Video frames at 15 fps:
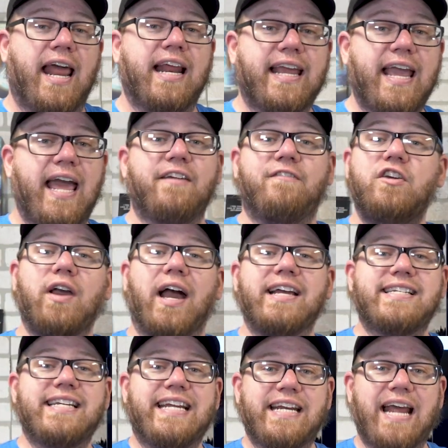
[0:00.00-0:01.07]
And again, if you guys
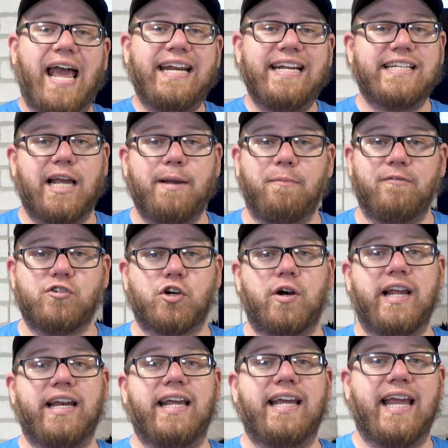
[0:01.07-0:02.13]
need any type of
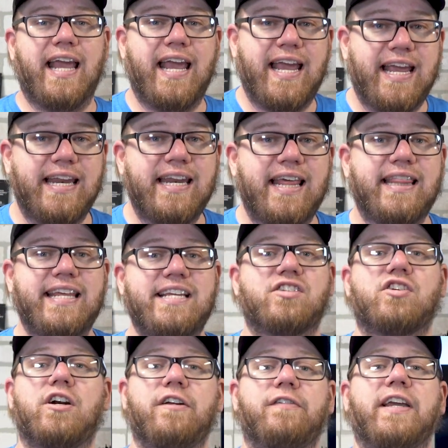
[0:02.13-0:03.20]
training in these
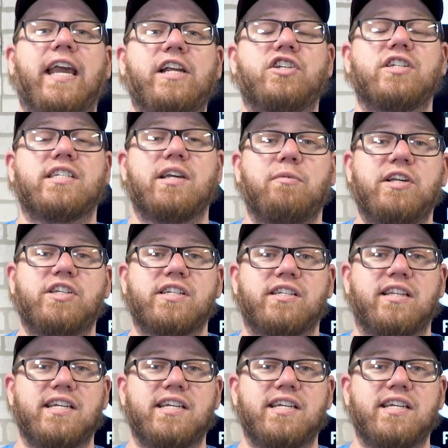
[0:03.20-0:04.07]
certifications that we just